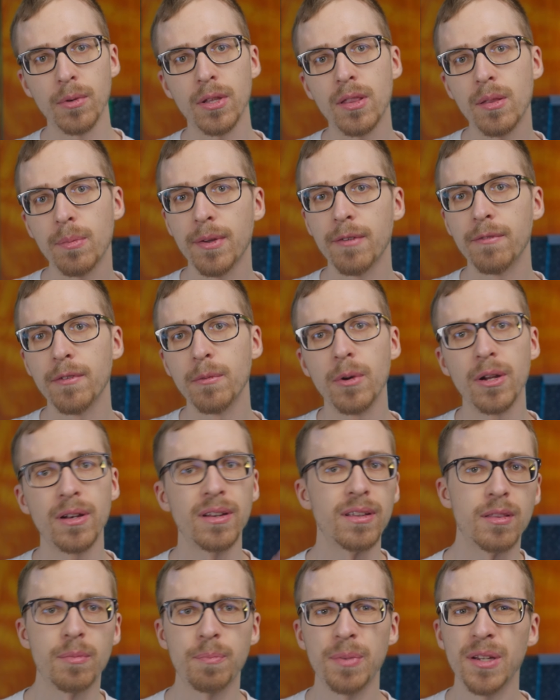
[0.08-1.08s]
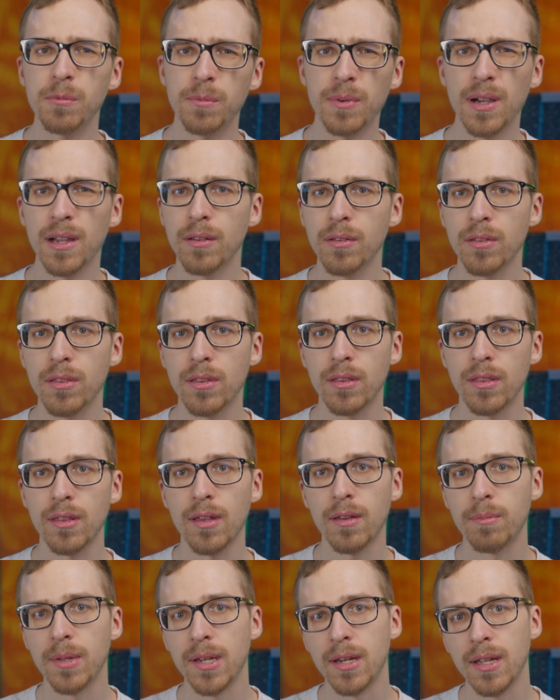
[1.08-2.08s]
what's up everyone? It's been a while since
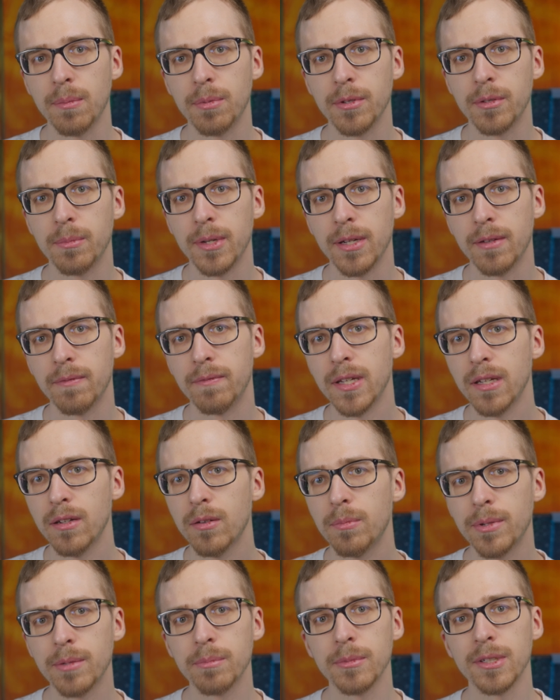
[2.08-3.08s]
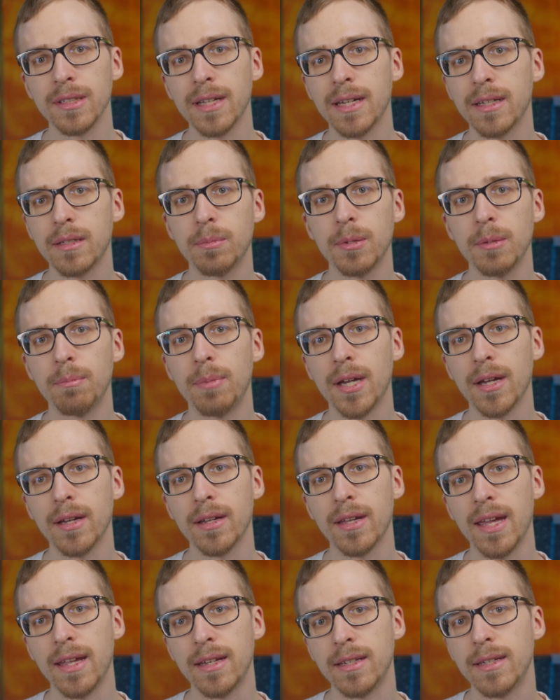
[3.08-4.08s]
I've been able to make a video, but I'm glad to be
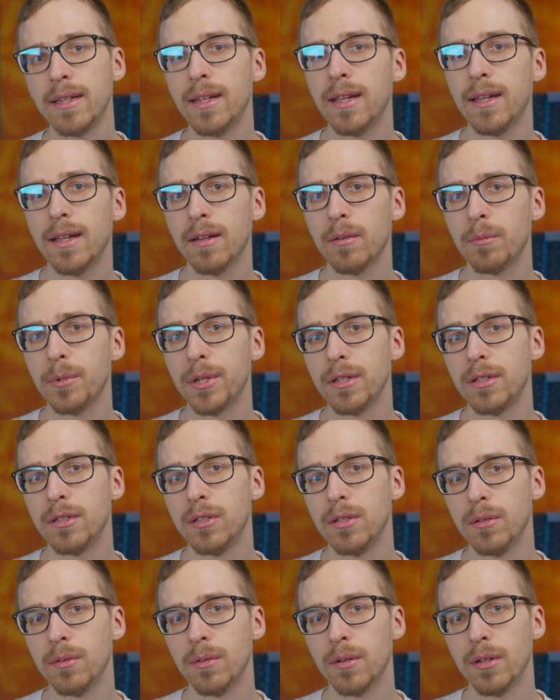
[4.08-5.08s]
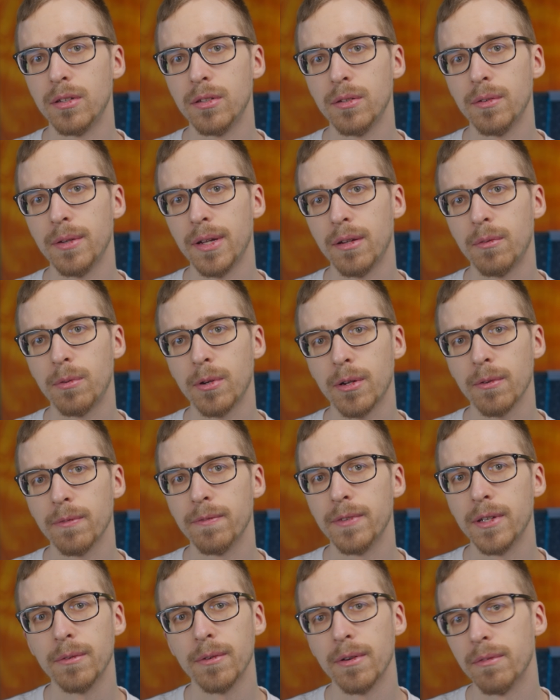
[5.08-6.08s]
back, and today I wanted to do a quick
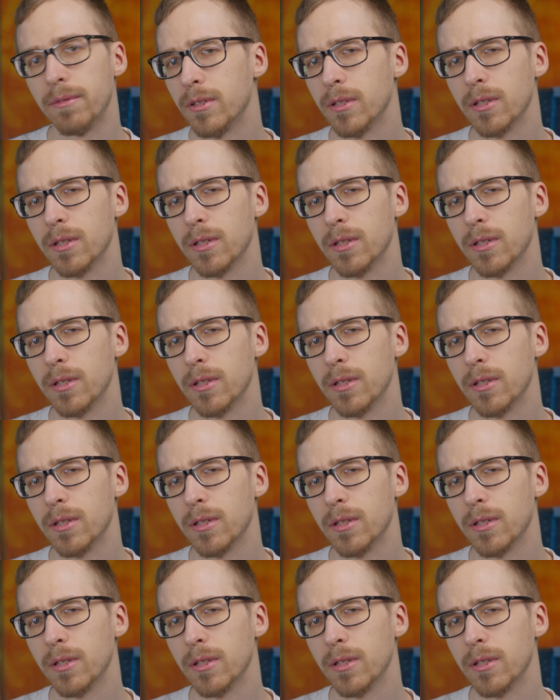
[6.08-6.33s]
review of the